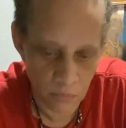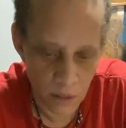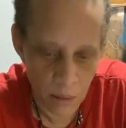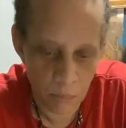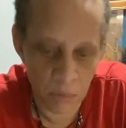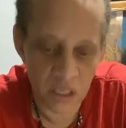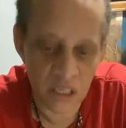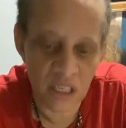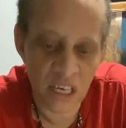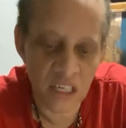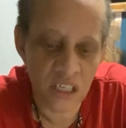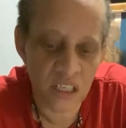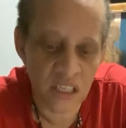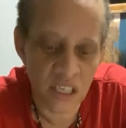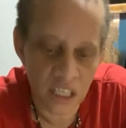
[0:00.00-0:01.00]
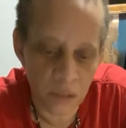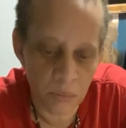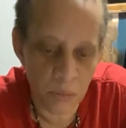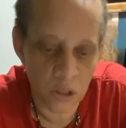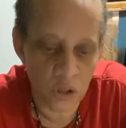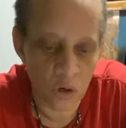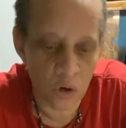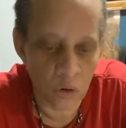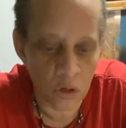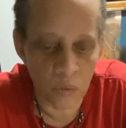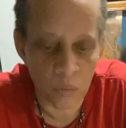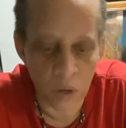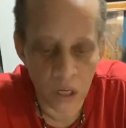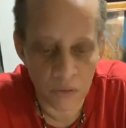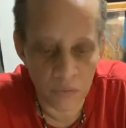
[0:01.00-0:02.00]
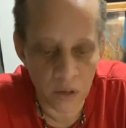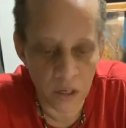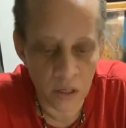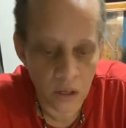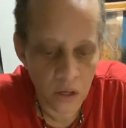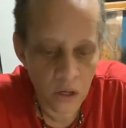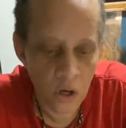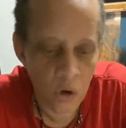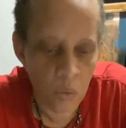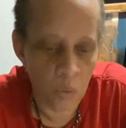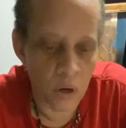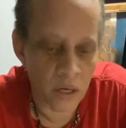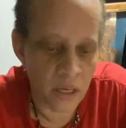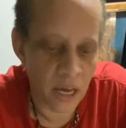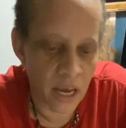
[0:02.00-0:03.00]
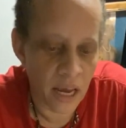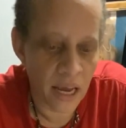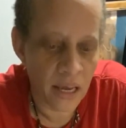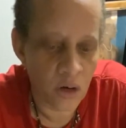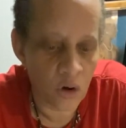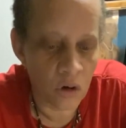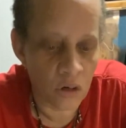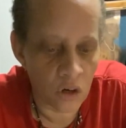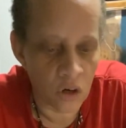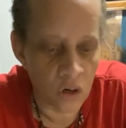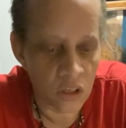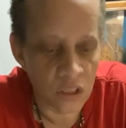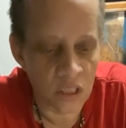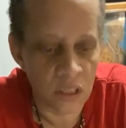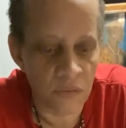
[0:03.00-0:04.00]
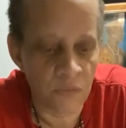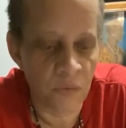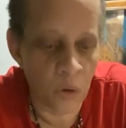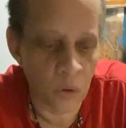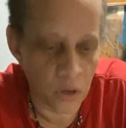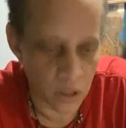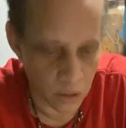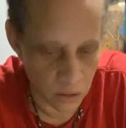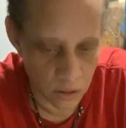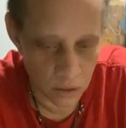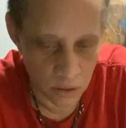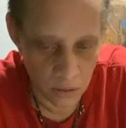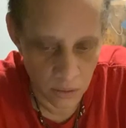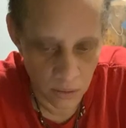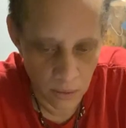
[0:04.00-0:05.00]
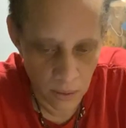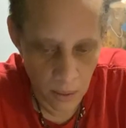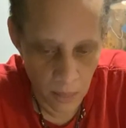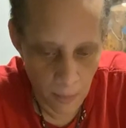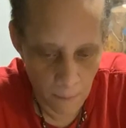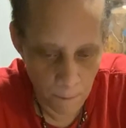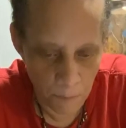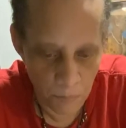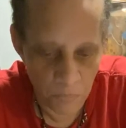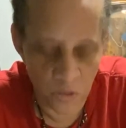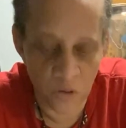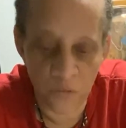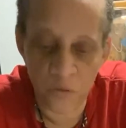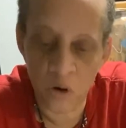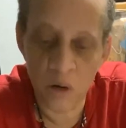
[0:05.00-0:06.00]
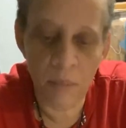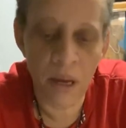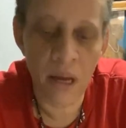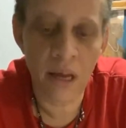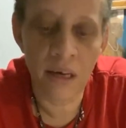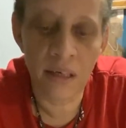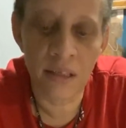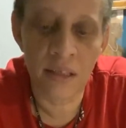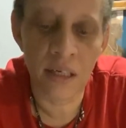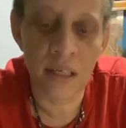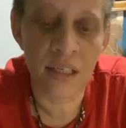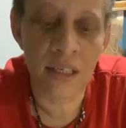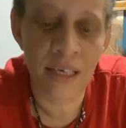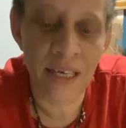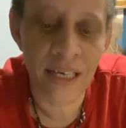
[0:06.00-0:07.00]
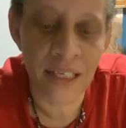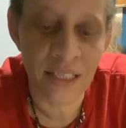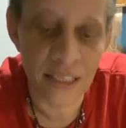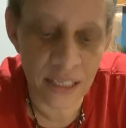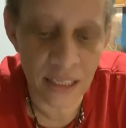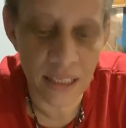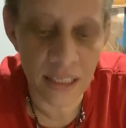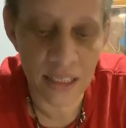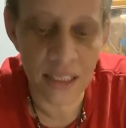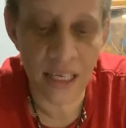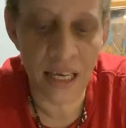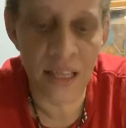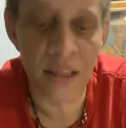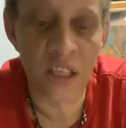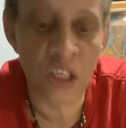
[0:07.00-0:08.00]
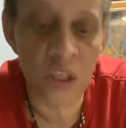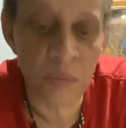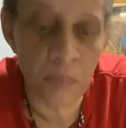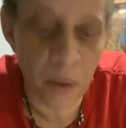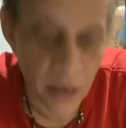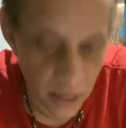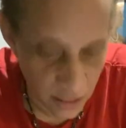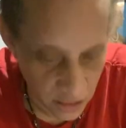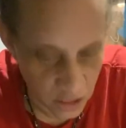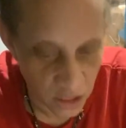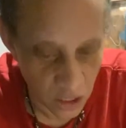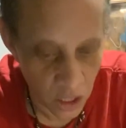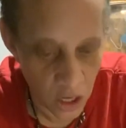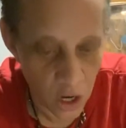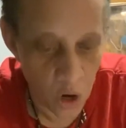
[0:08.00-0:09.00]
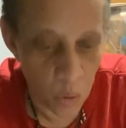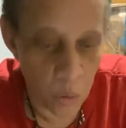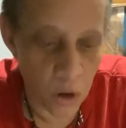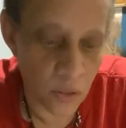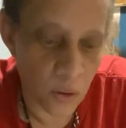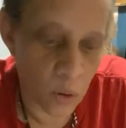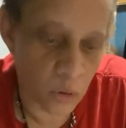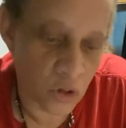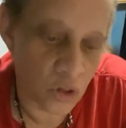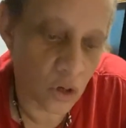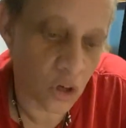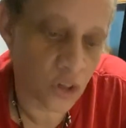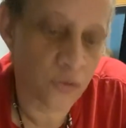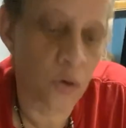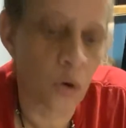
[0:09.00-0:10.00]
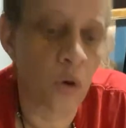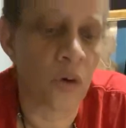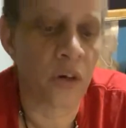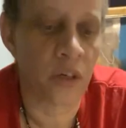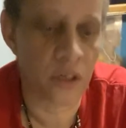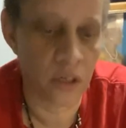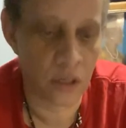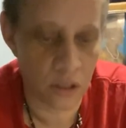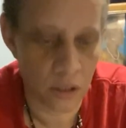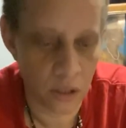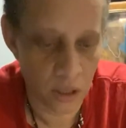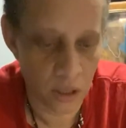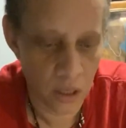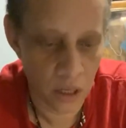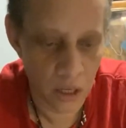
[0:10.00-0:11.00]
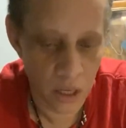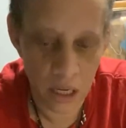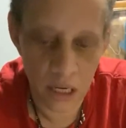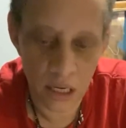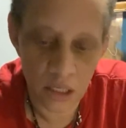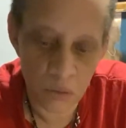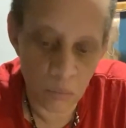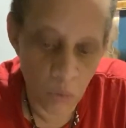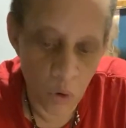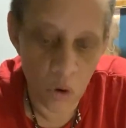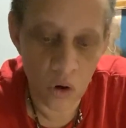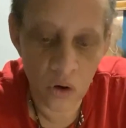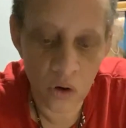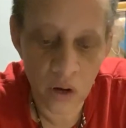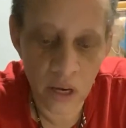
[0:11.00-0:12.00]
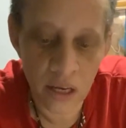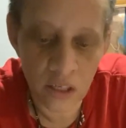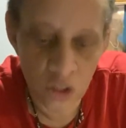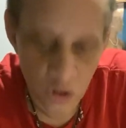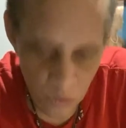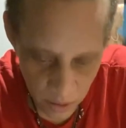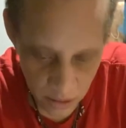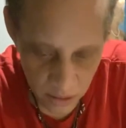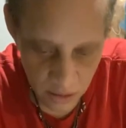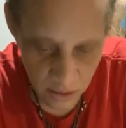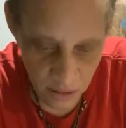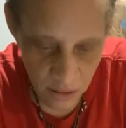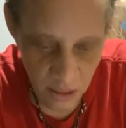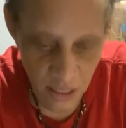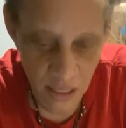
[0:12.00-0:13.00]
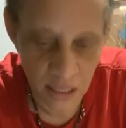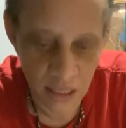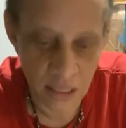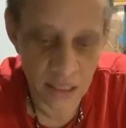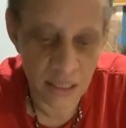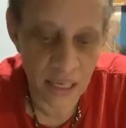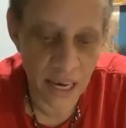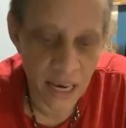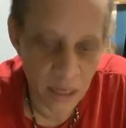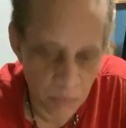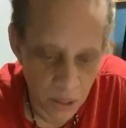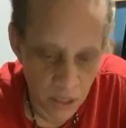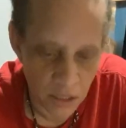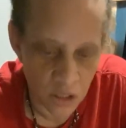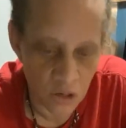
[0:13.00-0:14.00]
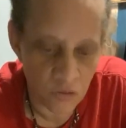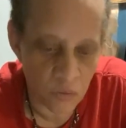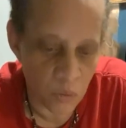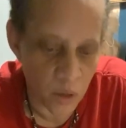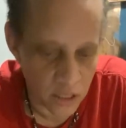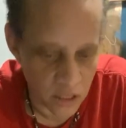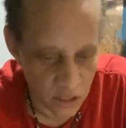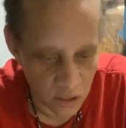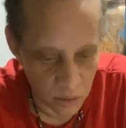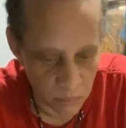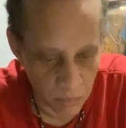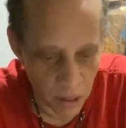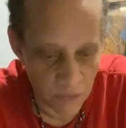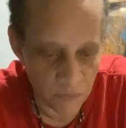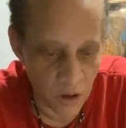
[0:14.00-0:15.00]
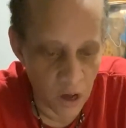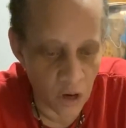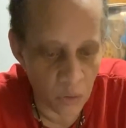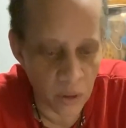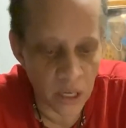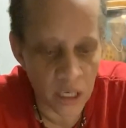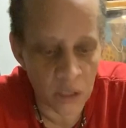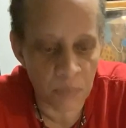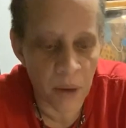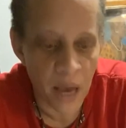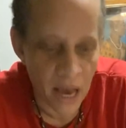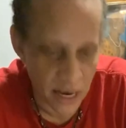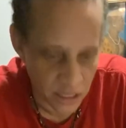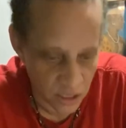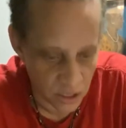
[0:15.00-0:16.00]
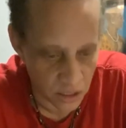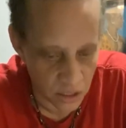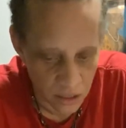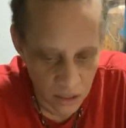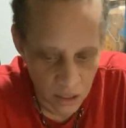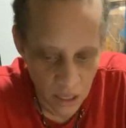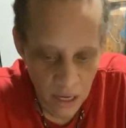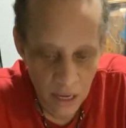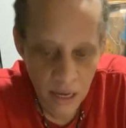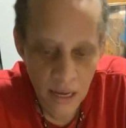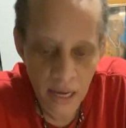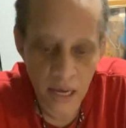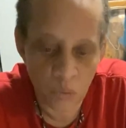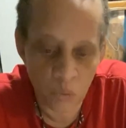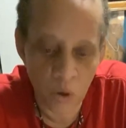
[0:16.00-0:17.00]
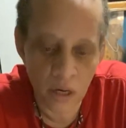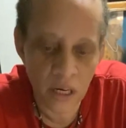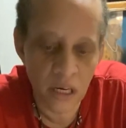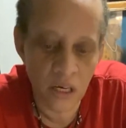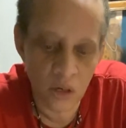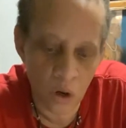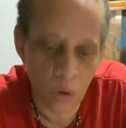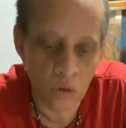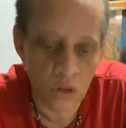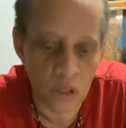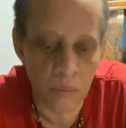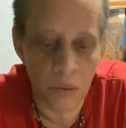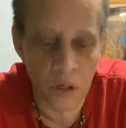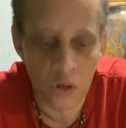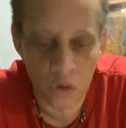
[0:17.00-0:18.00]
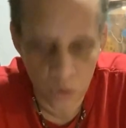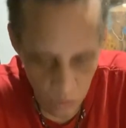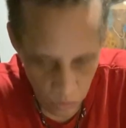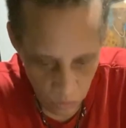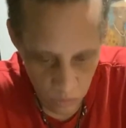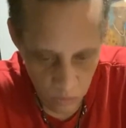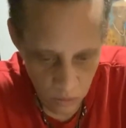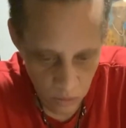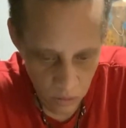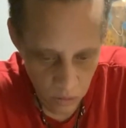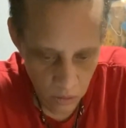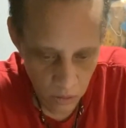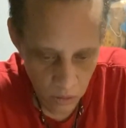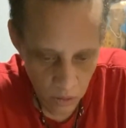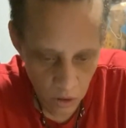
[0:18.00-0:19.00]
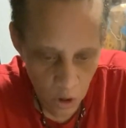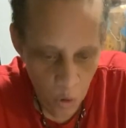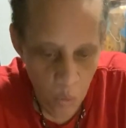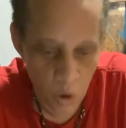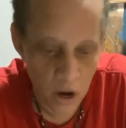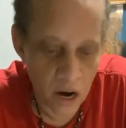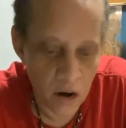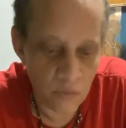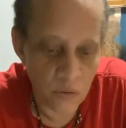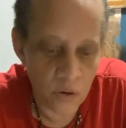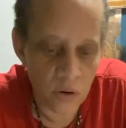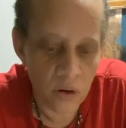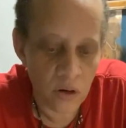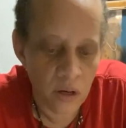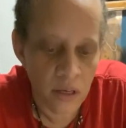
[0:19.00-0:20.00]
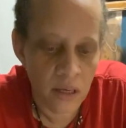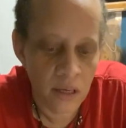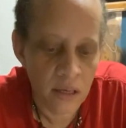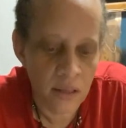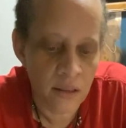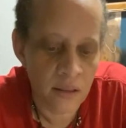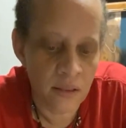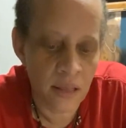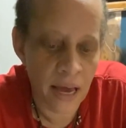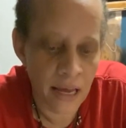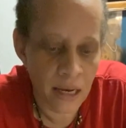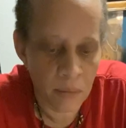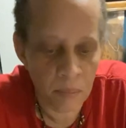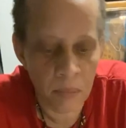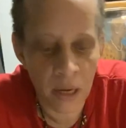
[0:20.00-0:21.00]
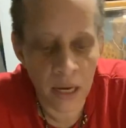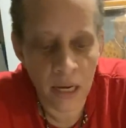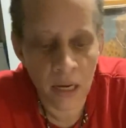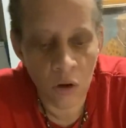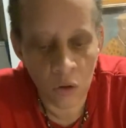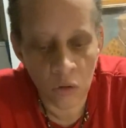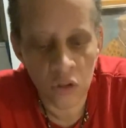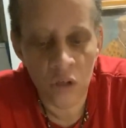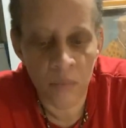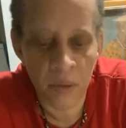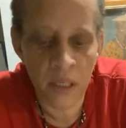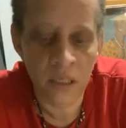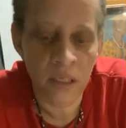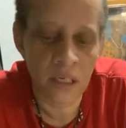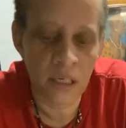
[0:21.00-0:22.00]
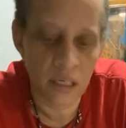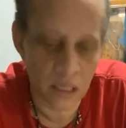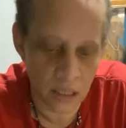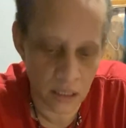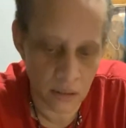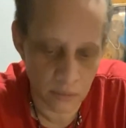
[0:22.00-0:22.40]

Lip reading: But such assessments are only relevant when gain or loss is in focus. The free man doesn't exist in the space where those thoughts flourish. He is more interested in attainment of wisdom by following his passions and what he knows to be true, wherever that may ultimately lead.